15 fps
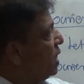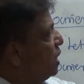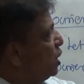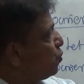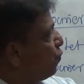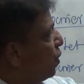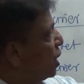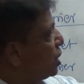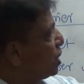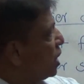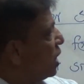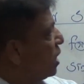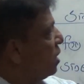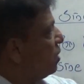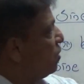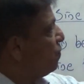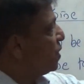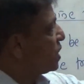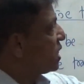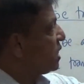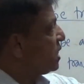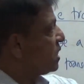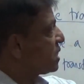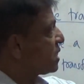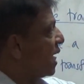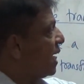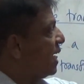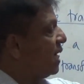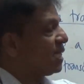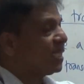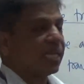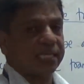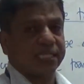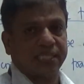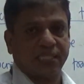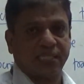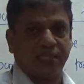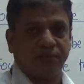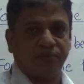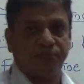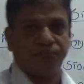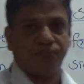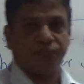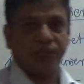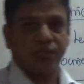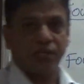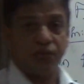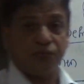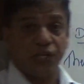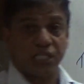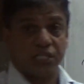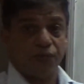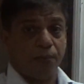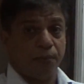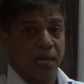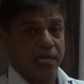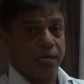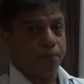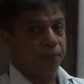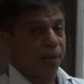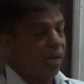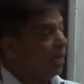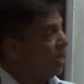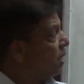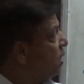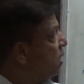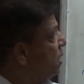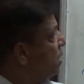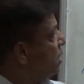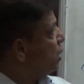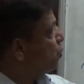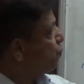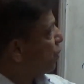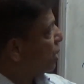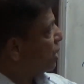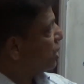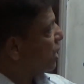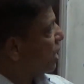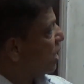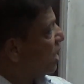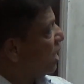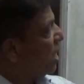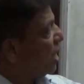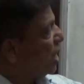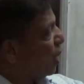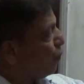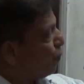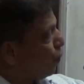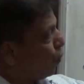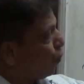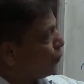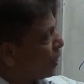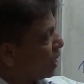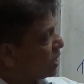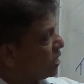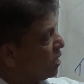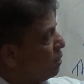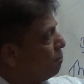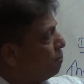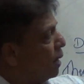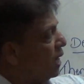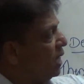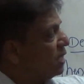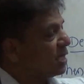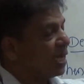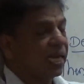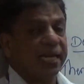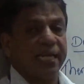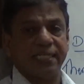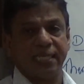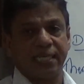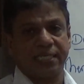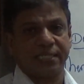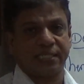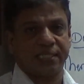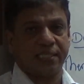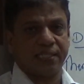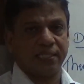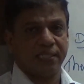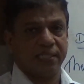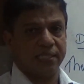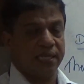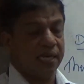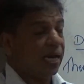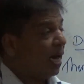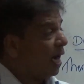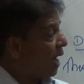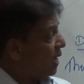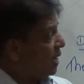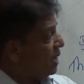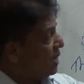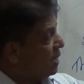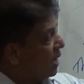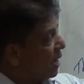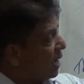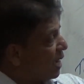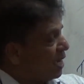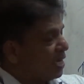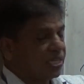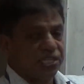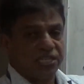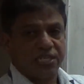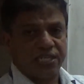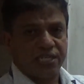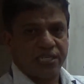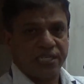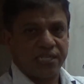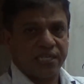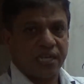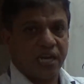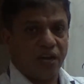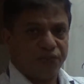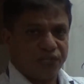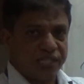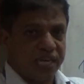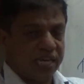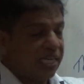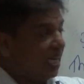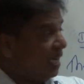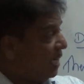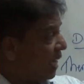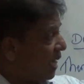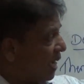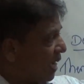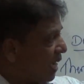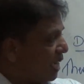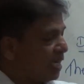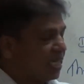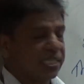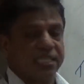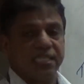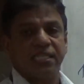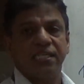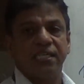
this function with the sin Sx. First we multiply this function f of x by sin Sx and integrate. After that, integrate